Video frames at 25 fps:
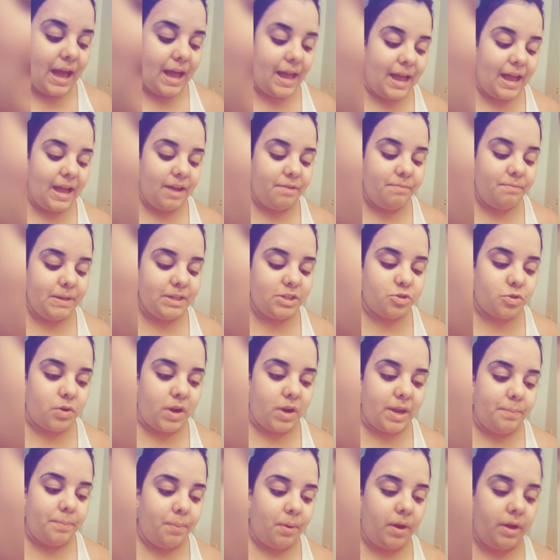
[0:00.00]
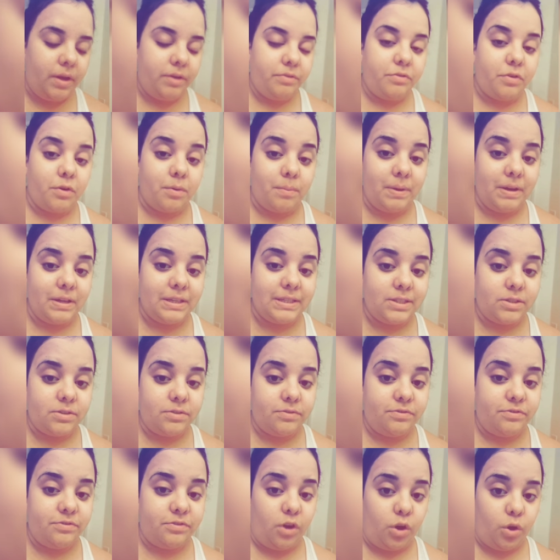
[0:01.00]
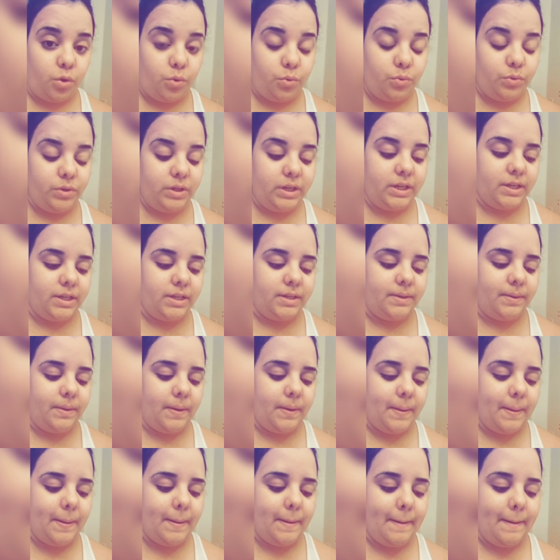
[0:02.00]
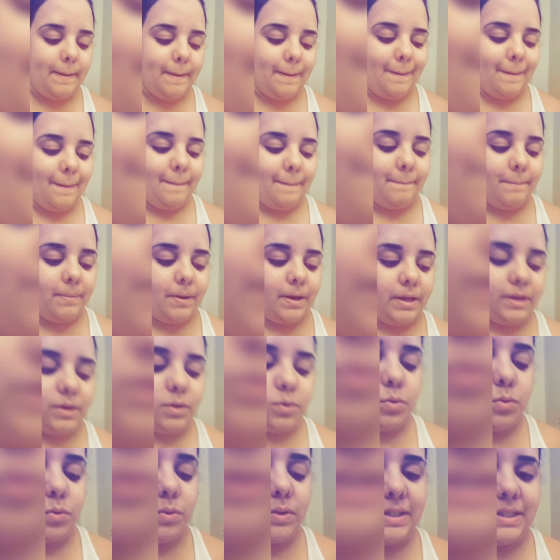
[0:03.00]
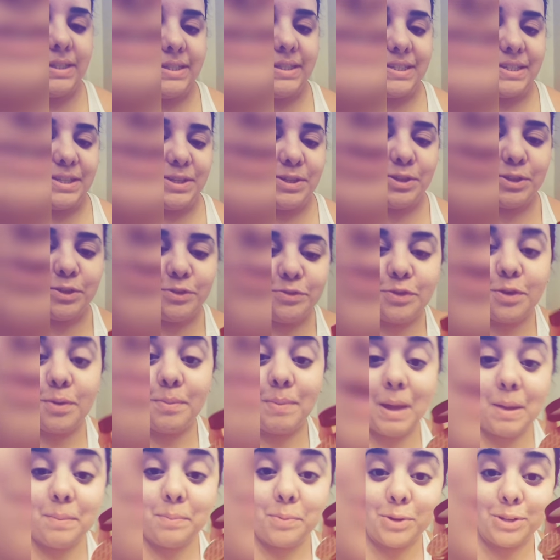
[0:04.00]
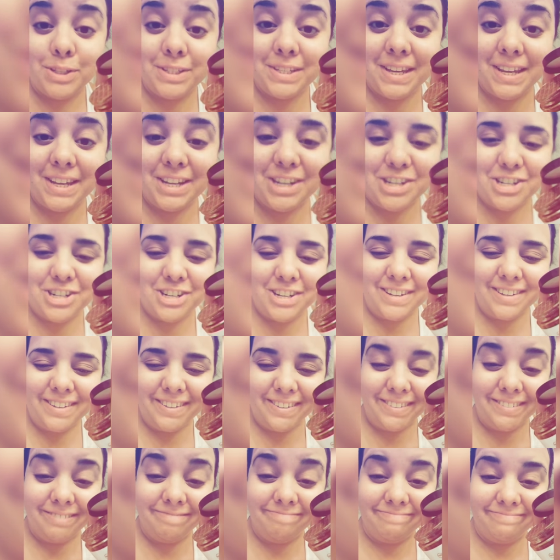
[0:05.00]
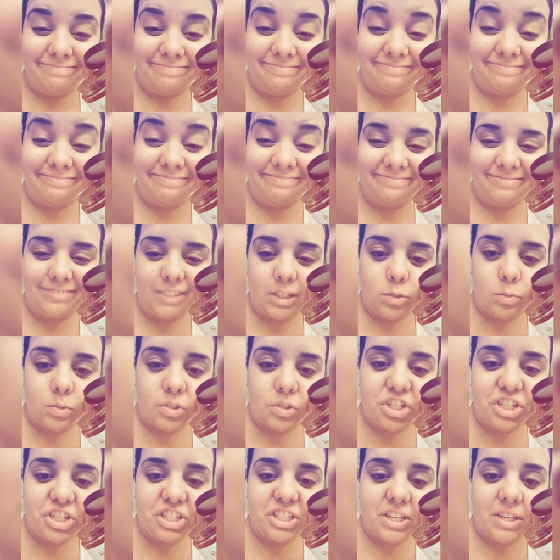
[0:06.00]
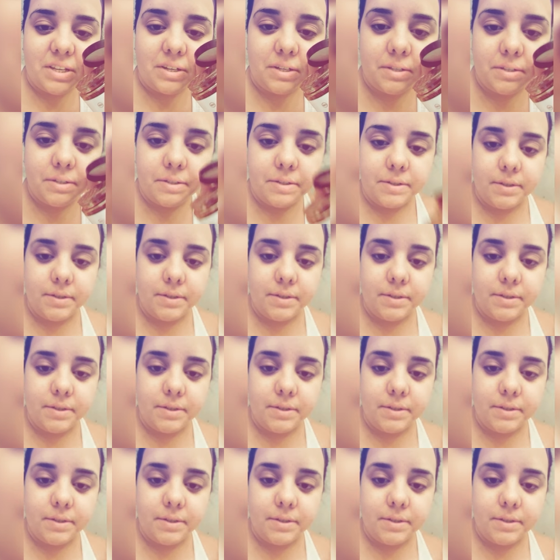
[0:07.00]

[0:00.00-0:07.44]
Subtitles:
I have my tripod for my phone, but oh, it's sealed for my protection. That's what she said.